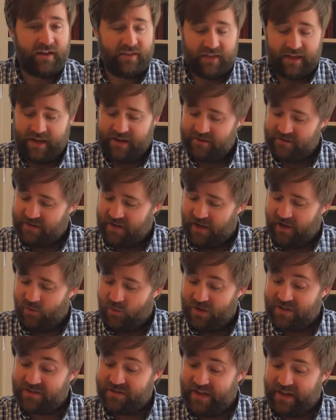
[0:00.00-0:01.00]
the exile
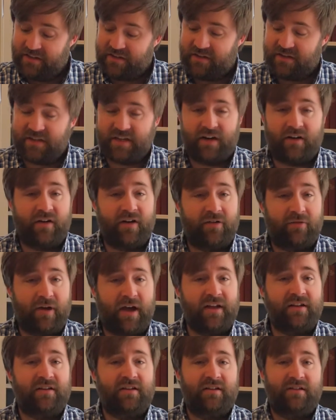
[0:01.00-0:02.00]
was necessary,
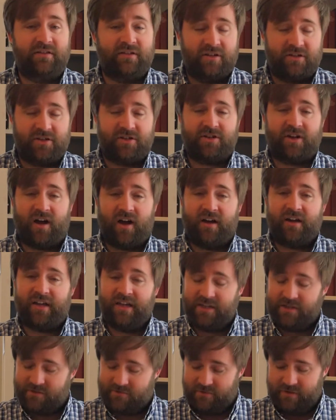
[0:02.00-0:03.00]
right? To shock
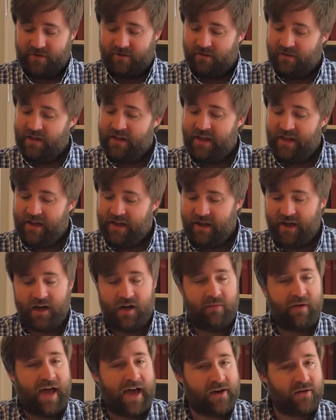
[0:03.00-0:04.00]
Israel
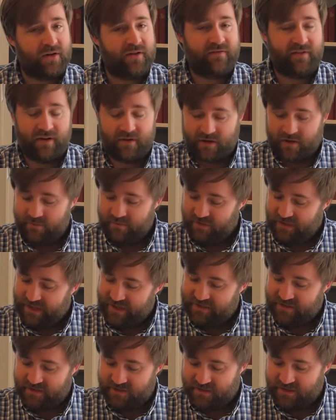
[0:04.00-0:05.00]
out of their
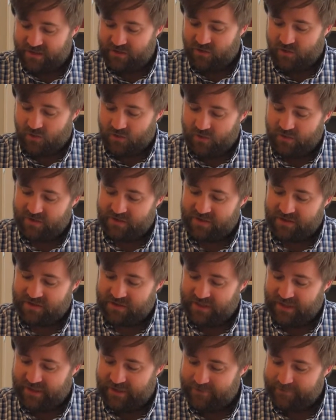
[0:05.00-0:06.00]
complacency towards
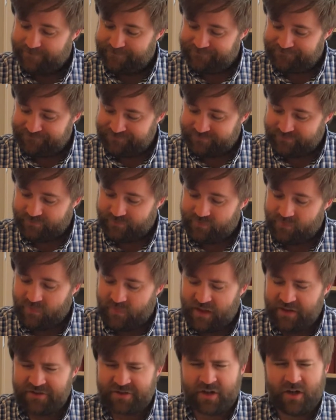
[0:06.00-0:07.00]
sin.
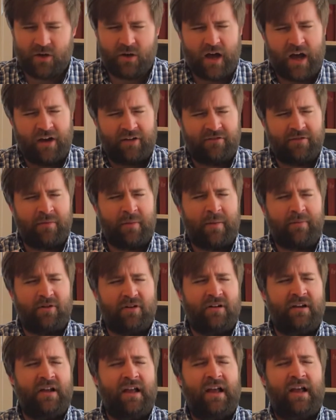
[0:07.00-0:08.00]
So
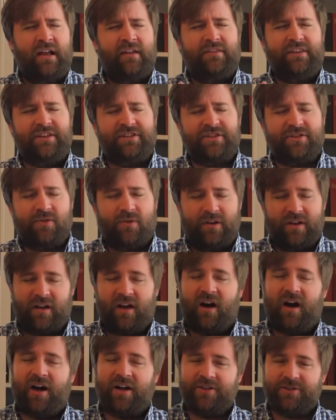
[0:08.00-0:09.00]
remember, this story
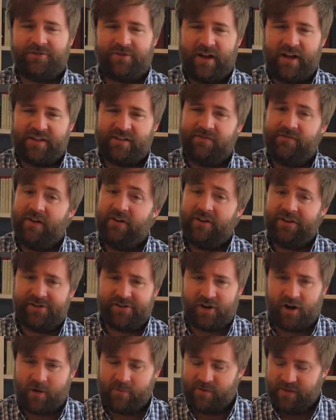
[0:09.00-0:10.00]
contrasts very
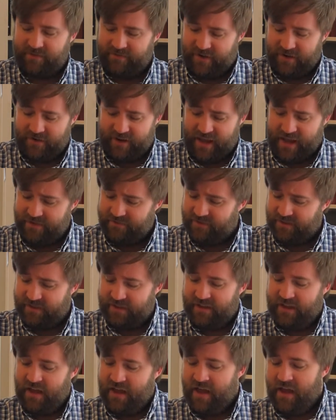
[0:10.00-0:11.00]
sharply, very
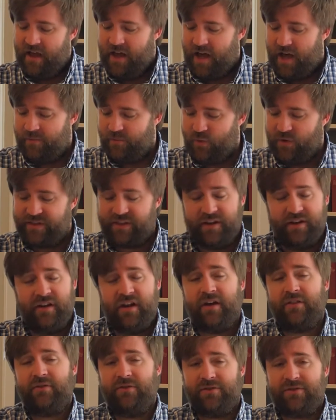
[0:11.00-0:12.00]
heavily, with
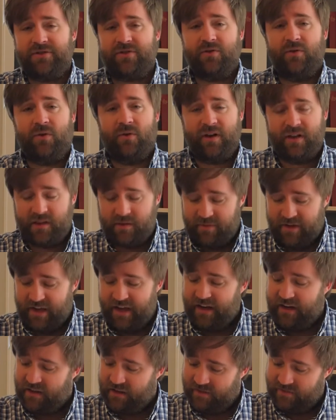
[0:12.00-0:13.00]
another story at the
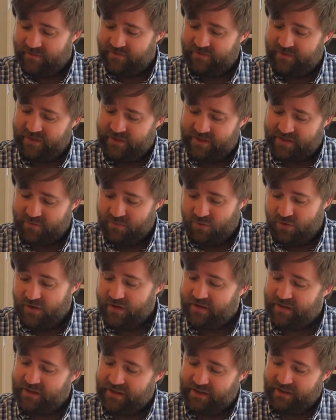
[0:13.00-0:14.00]
beginning of this
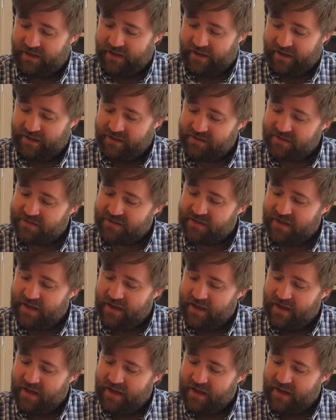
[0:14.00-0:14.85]
book in Kings,